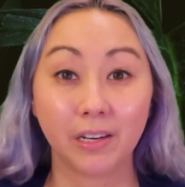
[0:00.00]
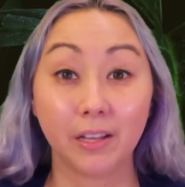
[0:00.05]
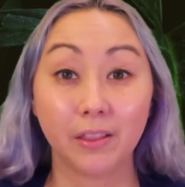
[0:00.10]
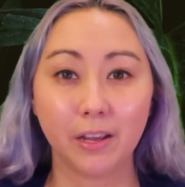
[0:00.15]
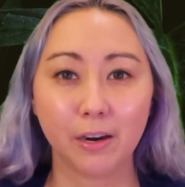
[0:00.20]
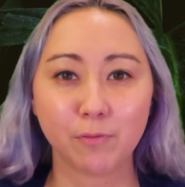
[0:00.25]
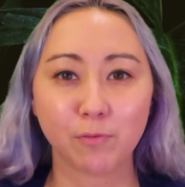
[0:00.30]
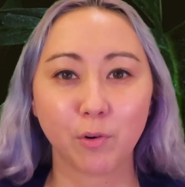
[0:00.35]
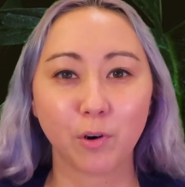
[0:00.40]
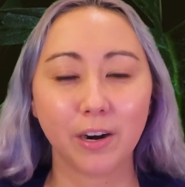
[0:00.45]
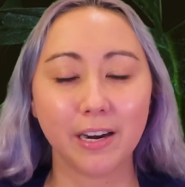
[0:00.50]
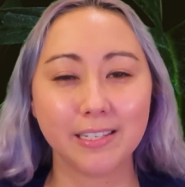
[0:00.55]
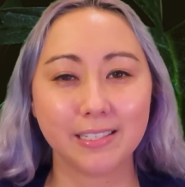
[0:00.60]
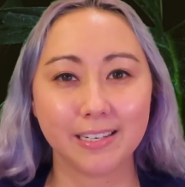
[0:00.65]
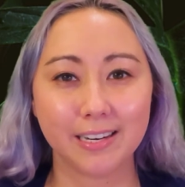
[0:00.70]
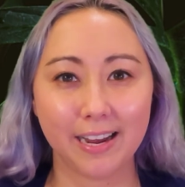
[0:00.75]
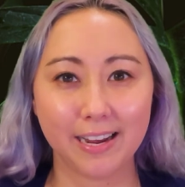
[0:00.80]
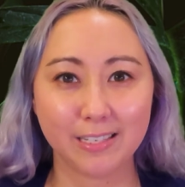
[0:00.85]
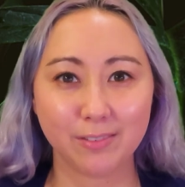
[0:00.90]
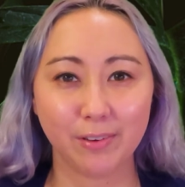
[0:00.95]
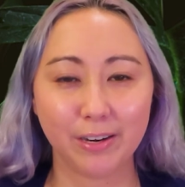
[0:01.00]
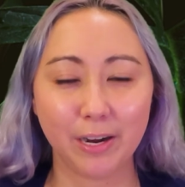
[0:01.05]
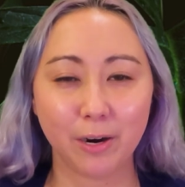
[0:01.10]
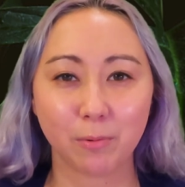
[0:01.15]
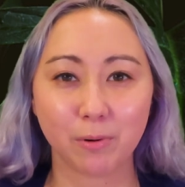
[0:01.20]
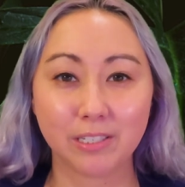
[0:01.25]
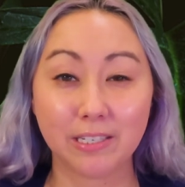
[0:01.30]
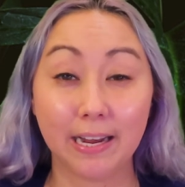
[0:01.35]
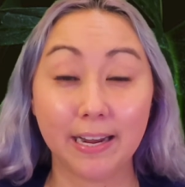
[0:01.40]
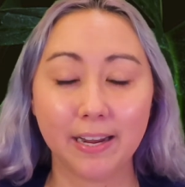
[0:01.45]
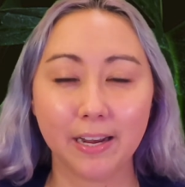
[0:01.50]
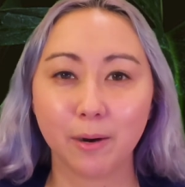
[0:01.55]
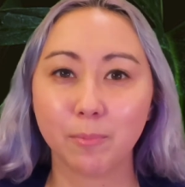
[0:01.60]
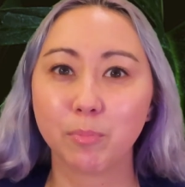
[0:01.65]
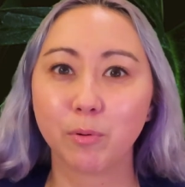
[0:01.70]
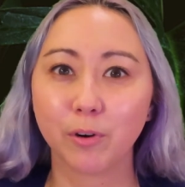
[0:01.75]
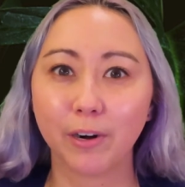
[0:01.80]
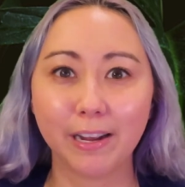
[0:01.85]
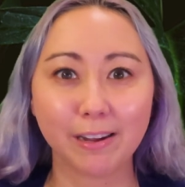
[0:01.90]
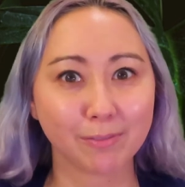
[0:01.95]
Therefore, in today's video, we're taking a
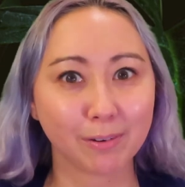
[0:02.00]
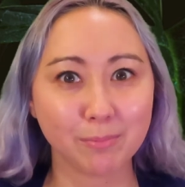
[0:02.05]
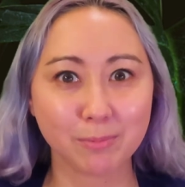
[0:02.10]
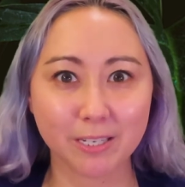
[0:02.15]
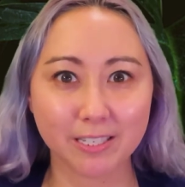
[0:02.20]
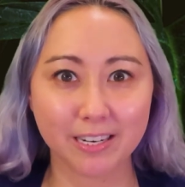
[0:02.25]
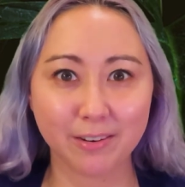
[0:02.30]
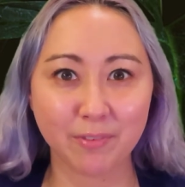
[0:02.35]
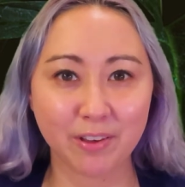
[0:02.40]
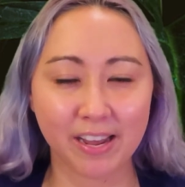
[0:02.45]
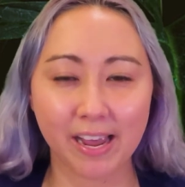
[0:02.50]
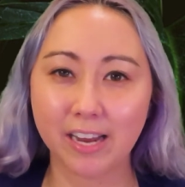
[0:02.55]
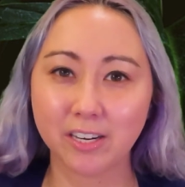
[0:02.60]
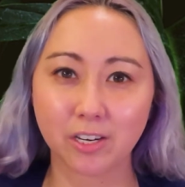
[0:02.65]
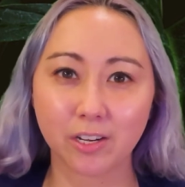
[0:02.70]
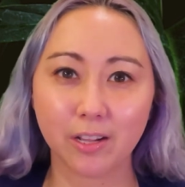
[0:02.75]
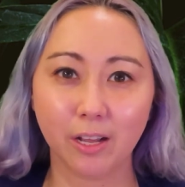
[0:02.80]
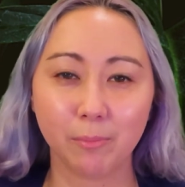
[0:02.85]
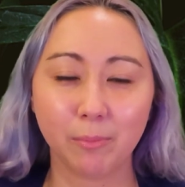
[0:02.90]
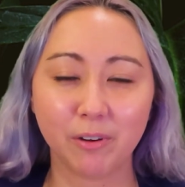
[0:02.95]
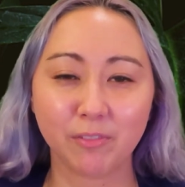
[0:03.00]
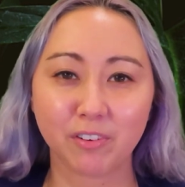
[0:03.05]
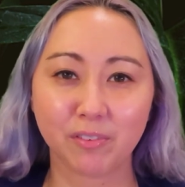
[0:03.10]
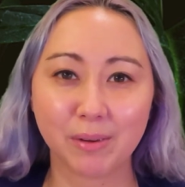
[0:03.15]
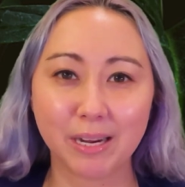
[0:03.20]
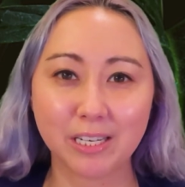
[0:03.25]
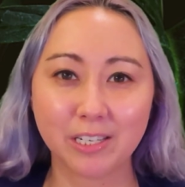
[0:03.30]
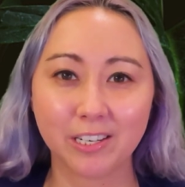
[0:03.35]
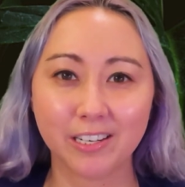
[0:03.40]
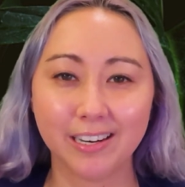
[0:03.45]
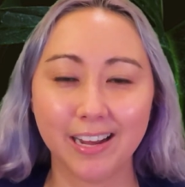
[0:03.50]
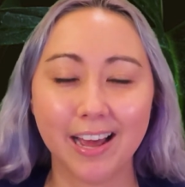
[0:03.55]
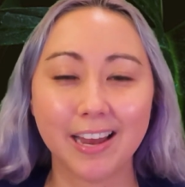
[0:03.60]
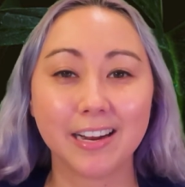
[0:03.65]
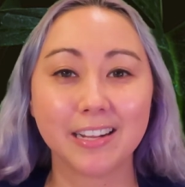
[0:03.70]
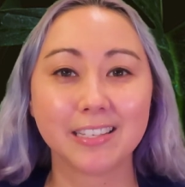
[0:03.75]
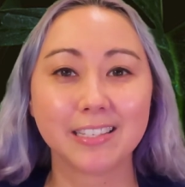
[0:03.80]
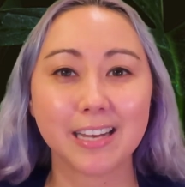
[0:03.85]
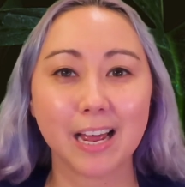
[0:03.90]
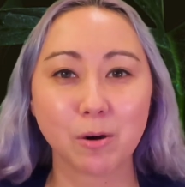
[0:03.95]
break from Disney Vacation Club information and
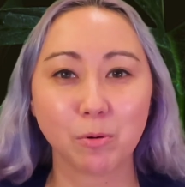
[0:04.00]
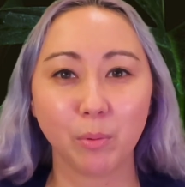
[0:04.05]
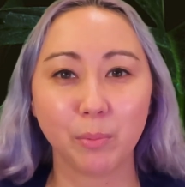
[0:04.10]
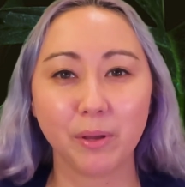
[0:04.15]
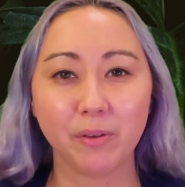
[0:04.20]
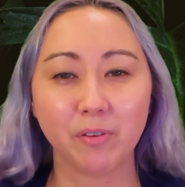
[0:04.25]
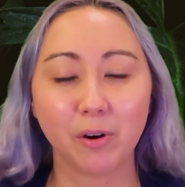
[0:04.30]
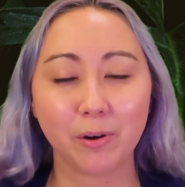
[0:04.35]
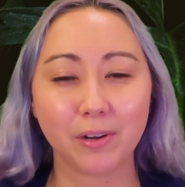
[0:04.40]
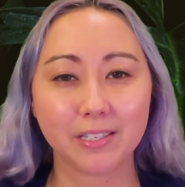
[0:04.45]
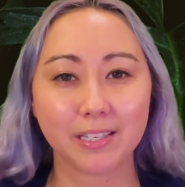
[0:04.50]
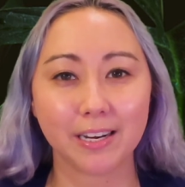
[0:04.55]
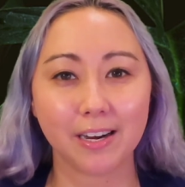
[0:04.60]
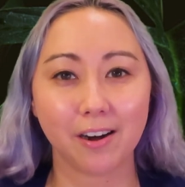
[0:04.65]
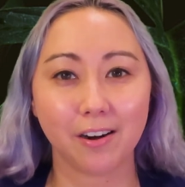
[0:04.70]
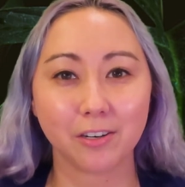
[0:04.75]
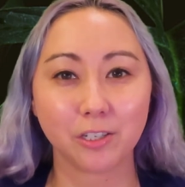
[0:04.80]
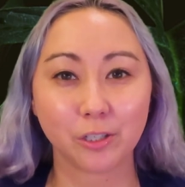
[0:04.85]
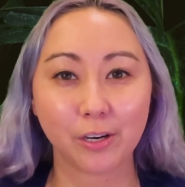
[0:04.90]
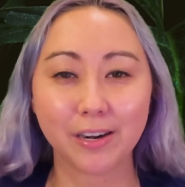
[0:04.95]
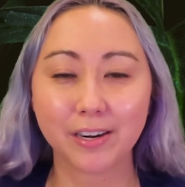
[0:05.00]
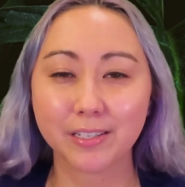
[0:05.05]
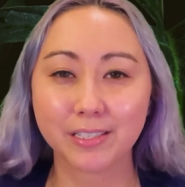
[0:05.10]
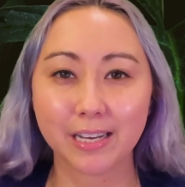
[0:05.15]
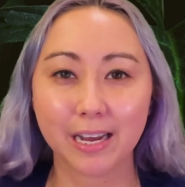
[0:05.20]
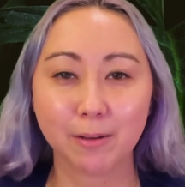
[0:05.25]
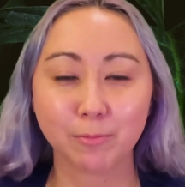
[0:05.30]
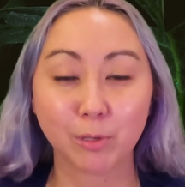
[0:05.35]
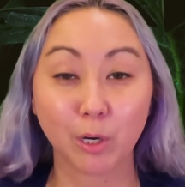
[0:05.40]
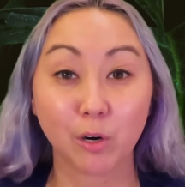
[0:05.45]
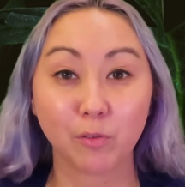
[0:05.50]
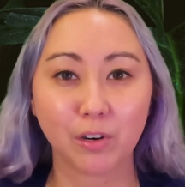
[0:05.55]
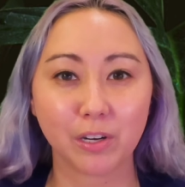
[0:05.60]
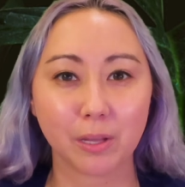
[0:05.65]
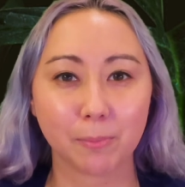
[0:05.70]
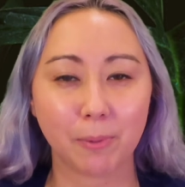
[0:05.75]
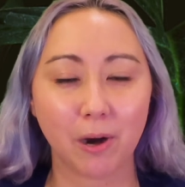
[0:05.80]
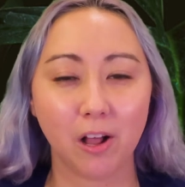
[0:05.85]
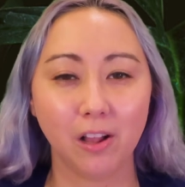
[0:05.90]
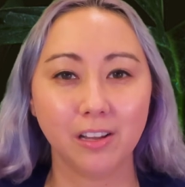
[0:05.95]
instead we'll be focusing on Trader Sam's over at the
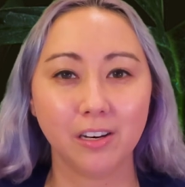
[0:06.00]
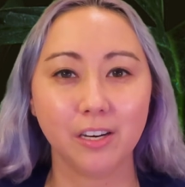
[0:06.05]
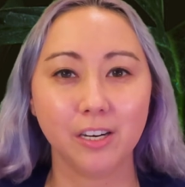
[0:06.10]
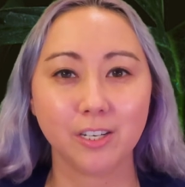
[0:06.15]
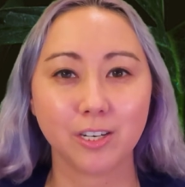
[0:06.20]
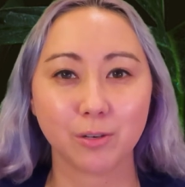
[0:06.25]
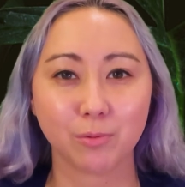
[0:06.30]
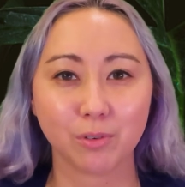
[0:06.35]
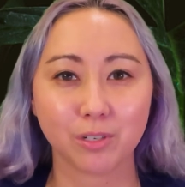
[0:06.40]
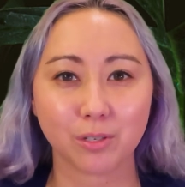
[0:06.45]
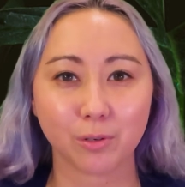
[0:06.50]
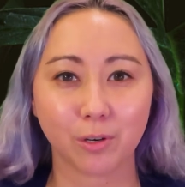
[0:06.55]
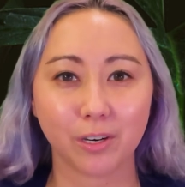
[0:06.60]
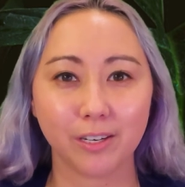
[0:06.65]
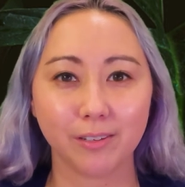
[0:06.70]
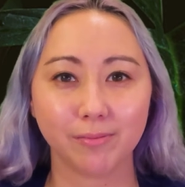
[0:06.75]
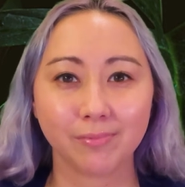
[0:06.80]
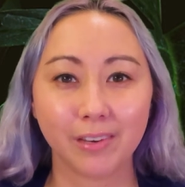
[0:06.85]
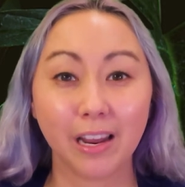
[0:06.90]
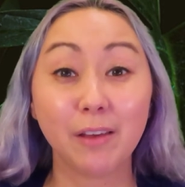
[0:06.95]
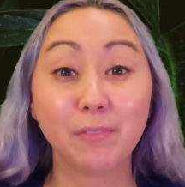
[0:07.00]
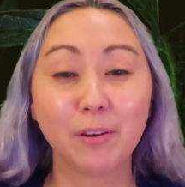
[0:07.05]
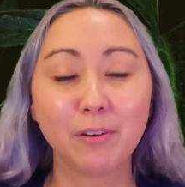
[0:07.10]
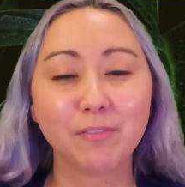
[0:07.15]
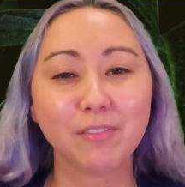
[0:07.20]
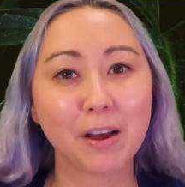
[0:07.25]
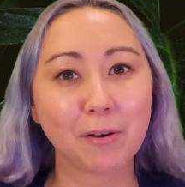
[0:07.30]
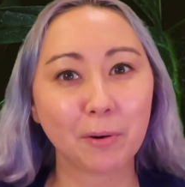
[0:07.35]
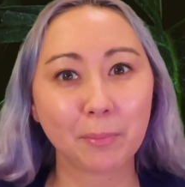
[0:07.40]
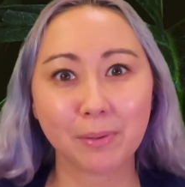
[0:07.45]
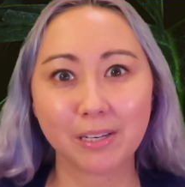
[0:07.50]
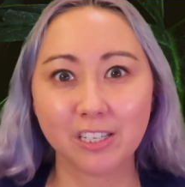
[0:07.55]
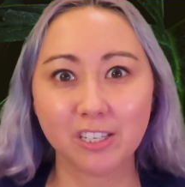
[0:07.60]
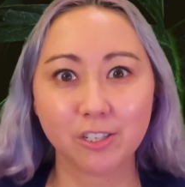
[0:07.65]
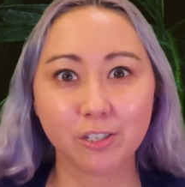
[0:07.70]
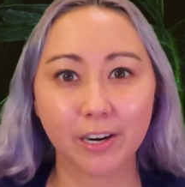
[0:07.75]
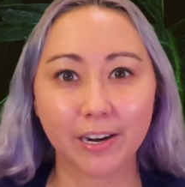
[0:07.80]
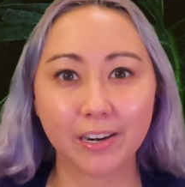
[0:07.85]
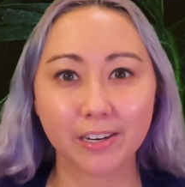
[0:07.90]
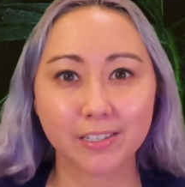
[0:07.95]
Polynesian Resort. If you've never been to
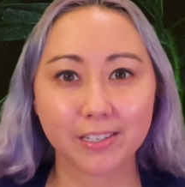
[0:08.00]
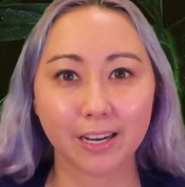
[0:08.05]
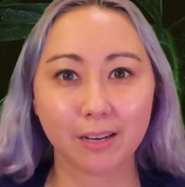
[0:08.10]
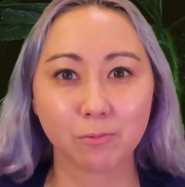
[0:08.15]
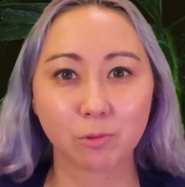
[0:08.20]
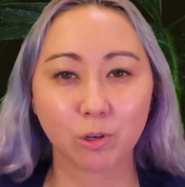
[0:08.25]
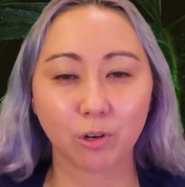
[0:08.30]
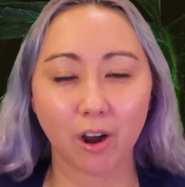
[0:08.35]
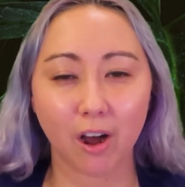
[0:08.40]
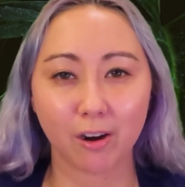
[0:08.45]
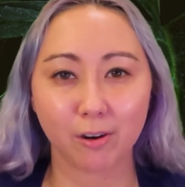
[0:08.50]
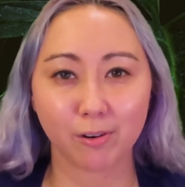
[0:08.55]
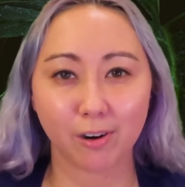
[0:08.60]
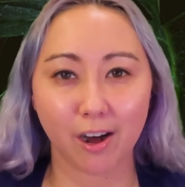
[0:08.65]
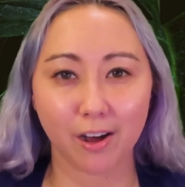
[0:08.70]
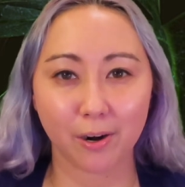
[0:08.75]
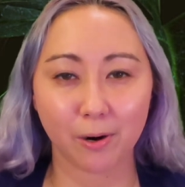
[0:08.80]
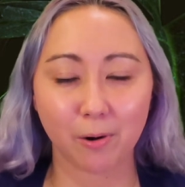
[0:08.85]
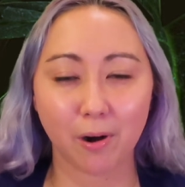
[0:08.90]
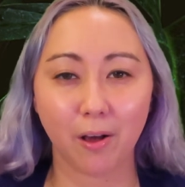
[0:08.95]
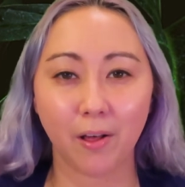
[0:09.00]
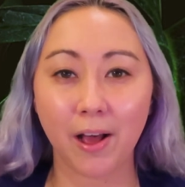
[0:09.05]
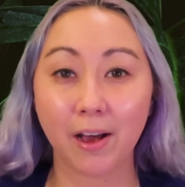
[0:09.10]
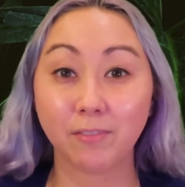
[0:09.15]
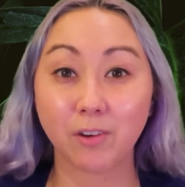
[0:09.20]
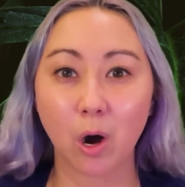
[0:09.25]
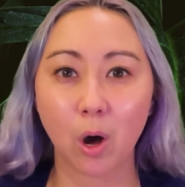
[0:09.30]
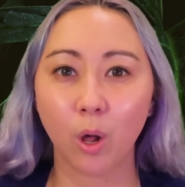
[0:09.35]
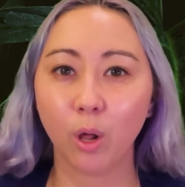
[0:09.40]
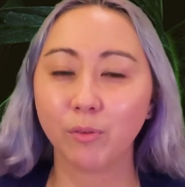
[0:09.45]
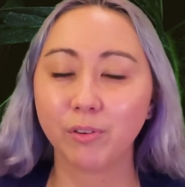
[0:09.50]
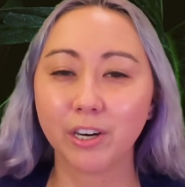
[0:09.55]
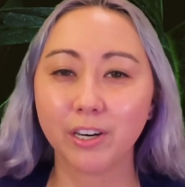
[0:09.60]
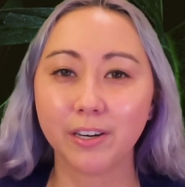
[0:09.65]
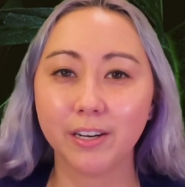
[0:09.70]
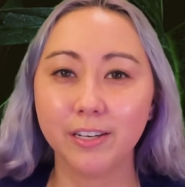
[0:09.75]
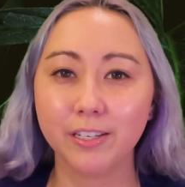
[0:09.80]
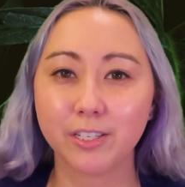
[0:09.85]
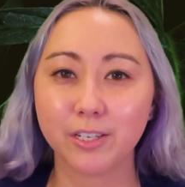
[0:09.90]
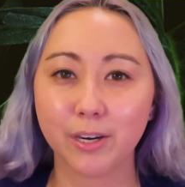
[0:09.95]
Trader Sam's Grog Grotto, I'll have all of your
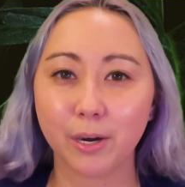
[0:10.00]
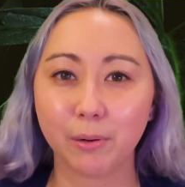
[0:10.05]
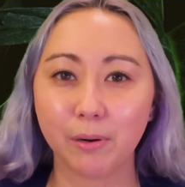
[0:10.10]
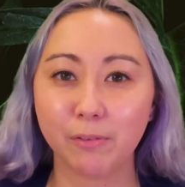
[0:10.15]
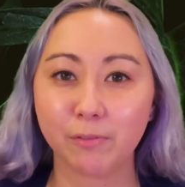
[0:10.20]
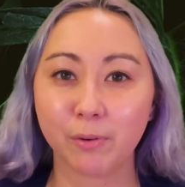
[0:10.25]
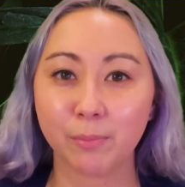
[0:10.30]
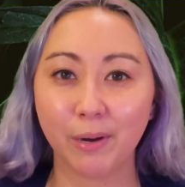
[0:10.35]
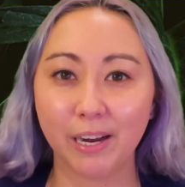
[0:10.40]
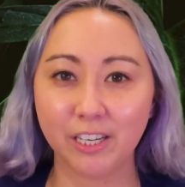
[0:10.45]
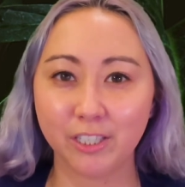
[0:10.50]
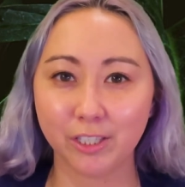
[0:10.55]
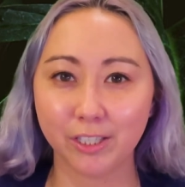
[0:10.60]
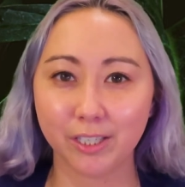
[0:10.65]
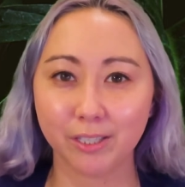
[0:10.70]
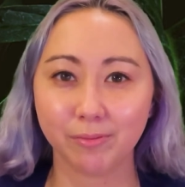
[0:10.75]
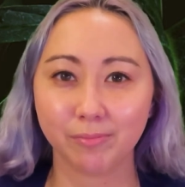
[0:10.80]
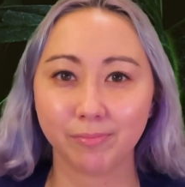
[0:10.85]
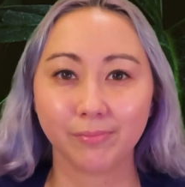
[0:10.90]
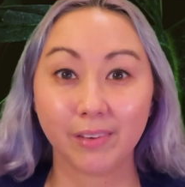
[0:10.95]
need-to-know information.